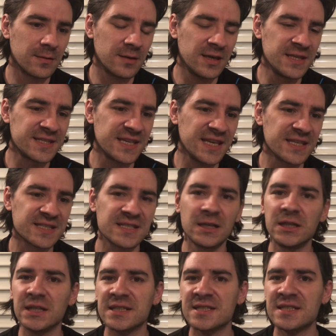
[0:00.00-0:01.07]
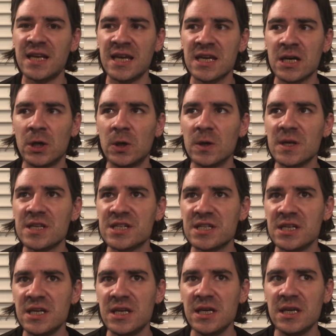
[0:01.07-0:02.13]
it's a
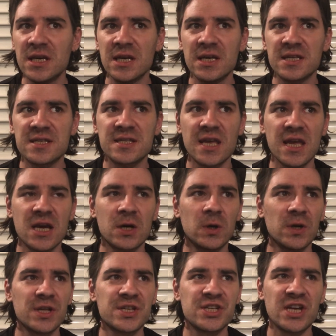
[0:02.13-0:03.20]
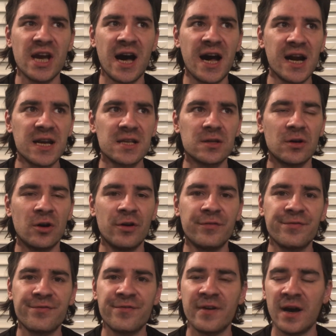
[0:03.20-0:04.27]
psychology psychology art
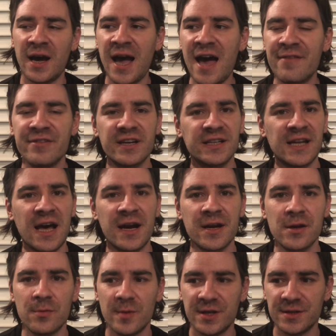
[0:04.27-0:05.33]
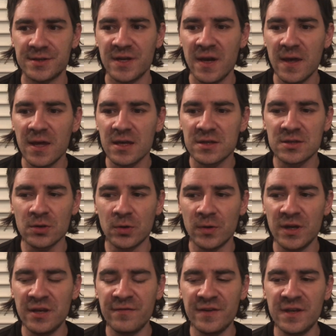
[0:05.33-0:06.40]
of having an argument.
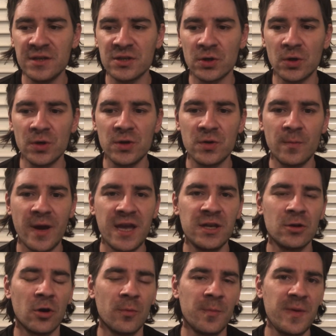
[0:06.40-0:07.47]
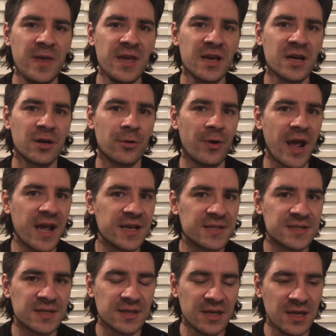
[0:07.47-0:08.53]
So even though you may not be
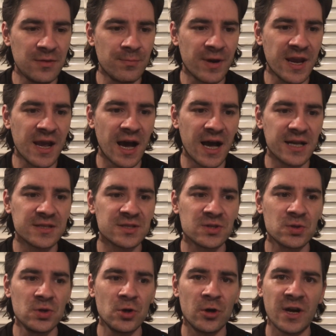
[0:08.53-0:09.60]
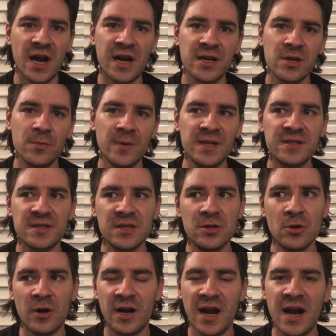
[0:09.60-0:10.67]
correct in regards to your argument and
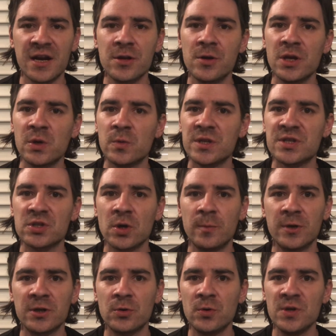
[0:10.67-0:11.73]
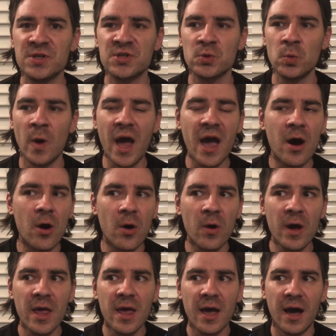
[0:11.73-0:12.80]
you are arguing with someone who is
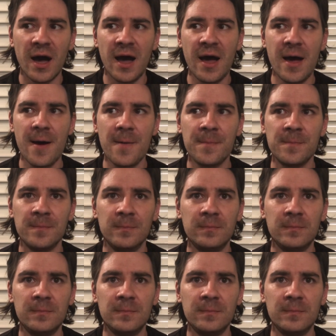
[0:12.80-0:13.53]
well um,